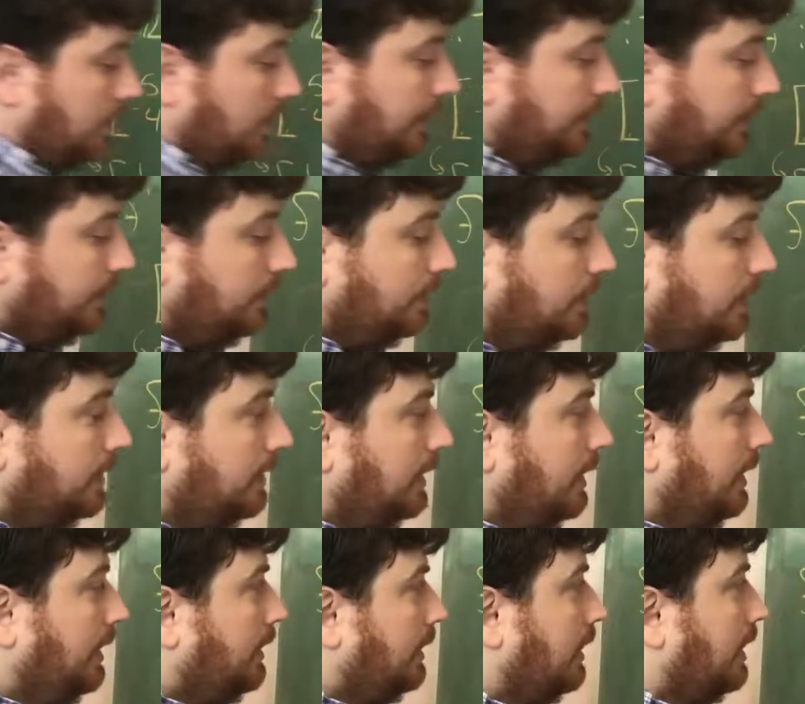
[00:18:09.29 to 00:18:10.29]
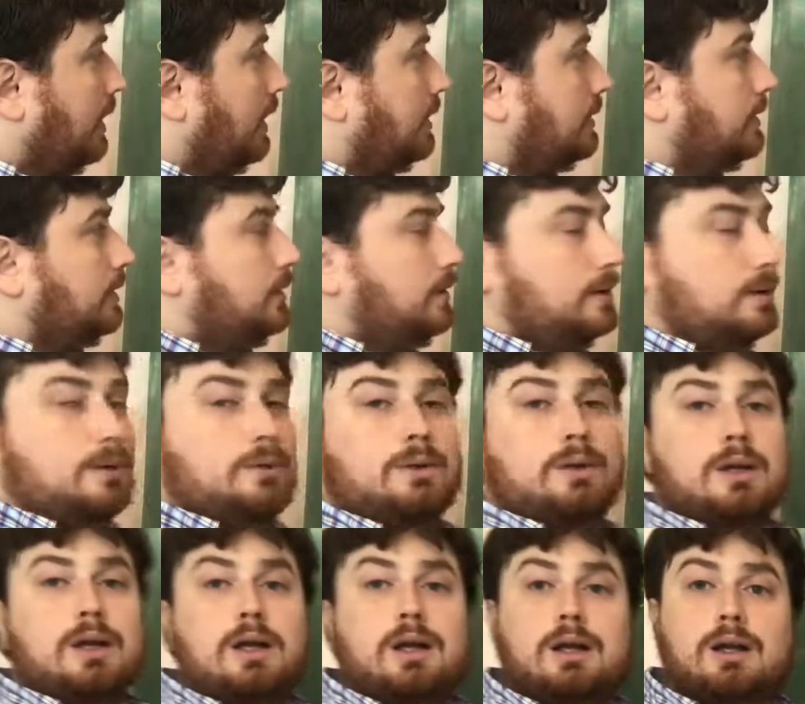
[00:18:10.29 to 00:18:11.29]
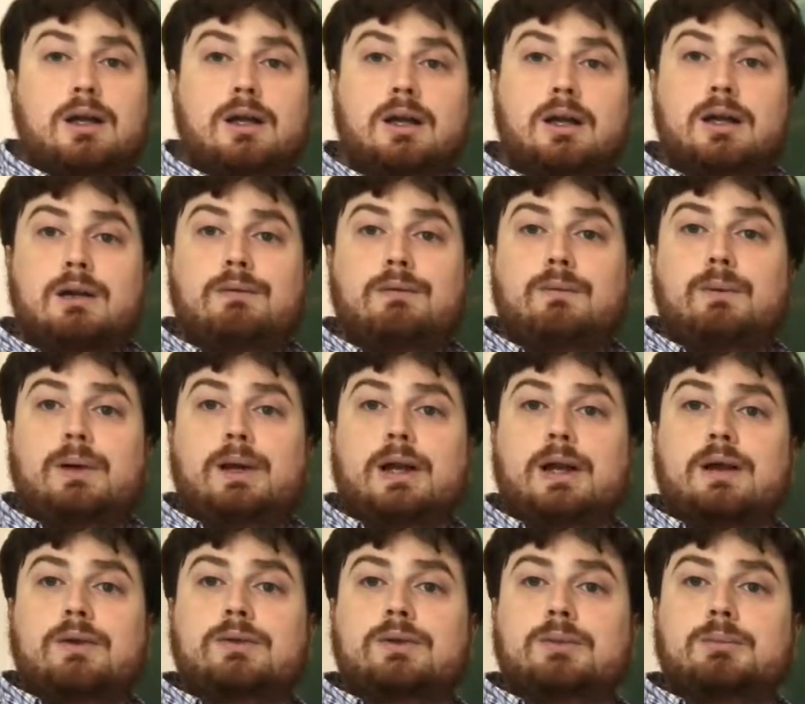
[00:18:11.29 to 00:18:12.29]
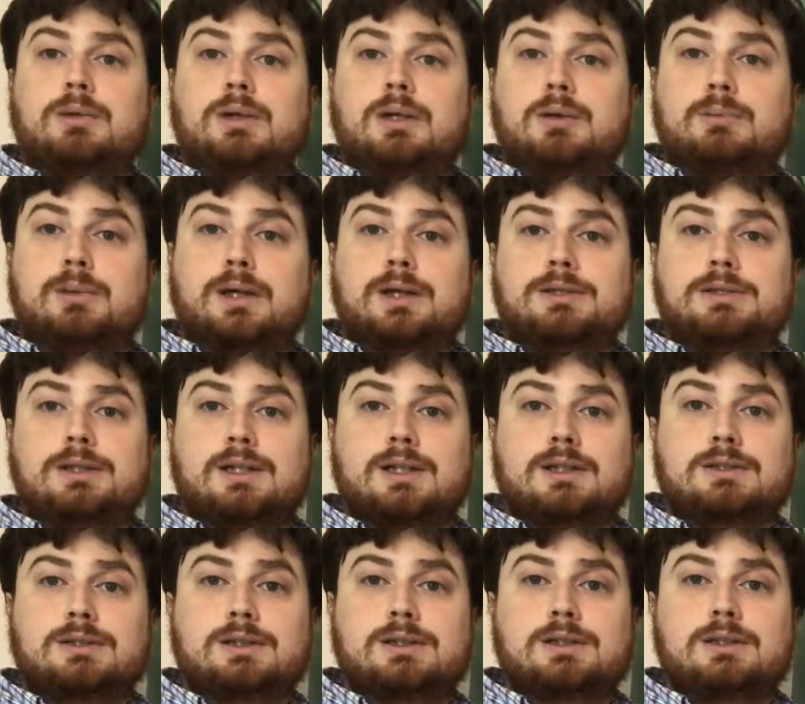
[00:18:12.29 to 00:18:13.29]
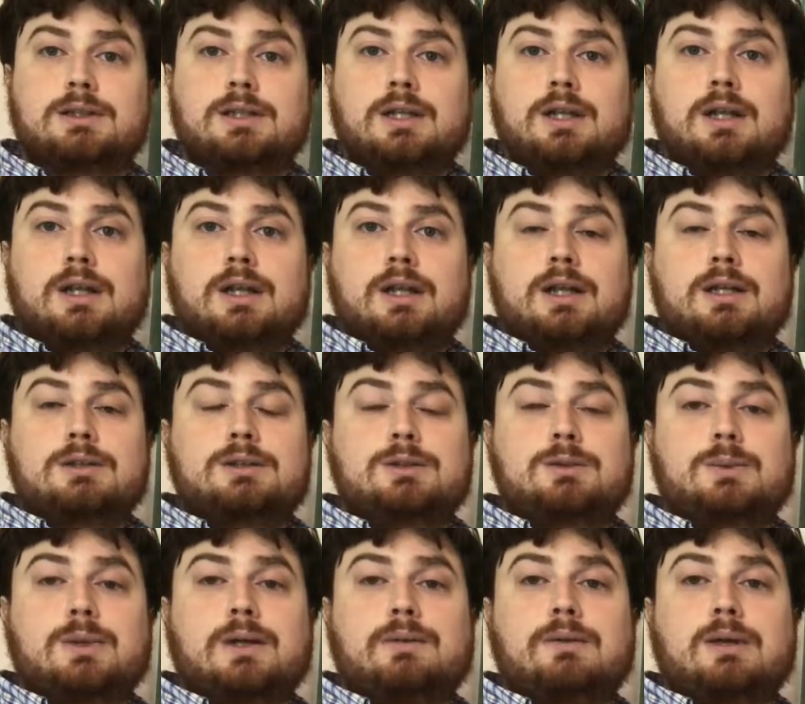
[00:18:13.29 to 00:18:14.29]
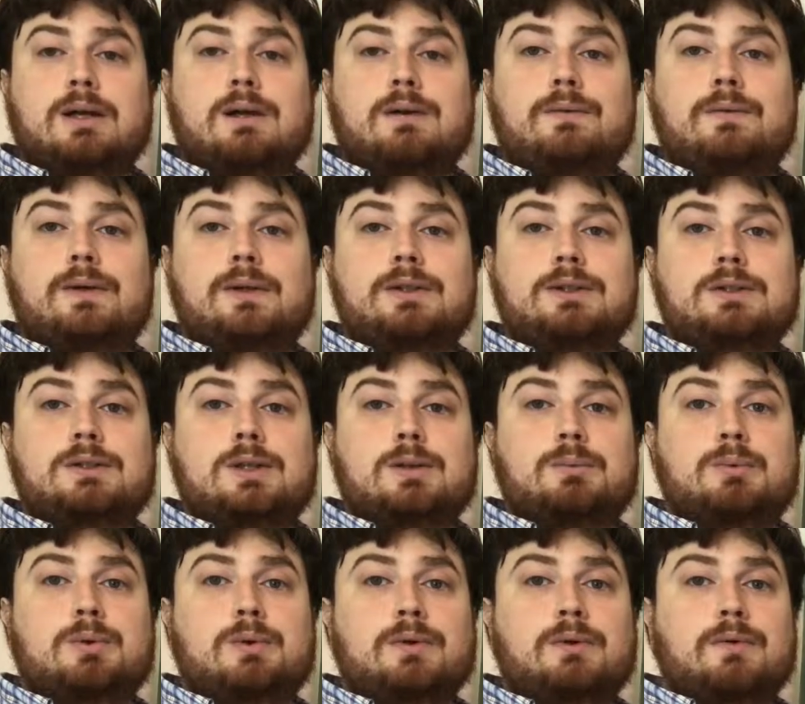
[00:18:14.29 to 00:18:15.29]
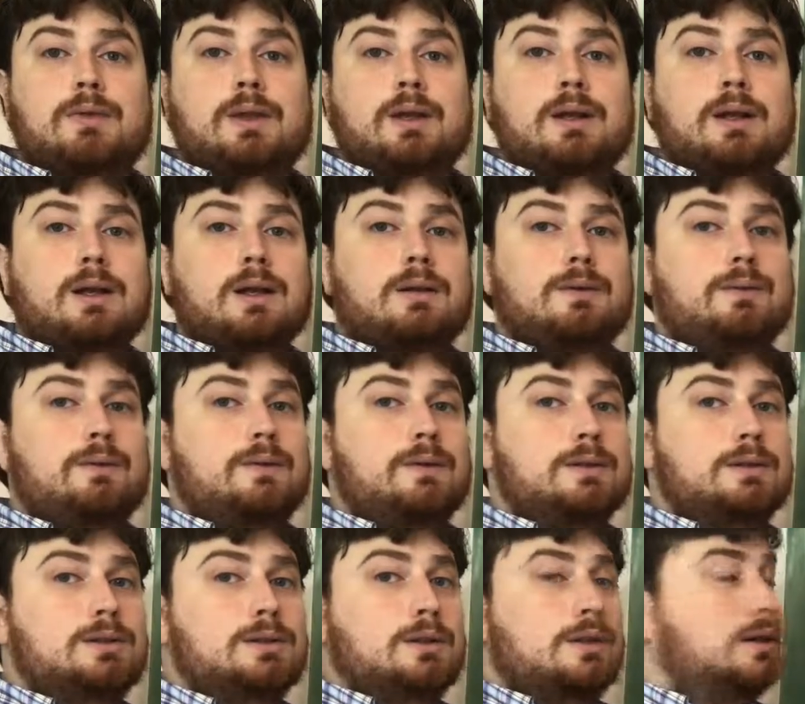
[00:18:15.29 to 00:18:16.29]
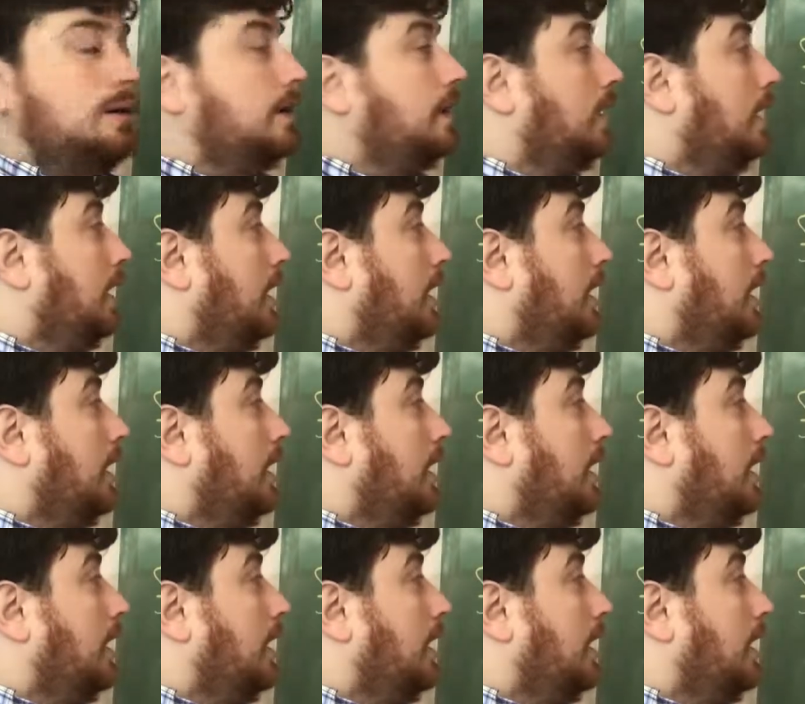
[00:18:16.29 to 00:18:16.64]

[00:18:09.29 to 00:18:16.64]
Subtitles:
1 to 1 and on to, f would have to be a bijection. And so we have now finished our proof that f is a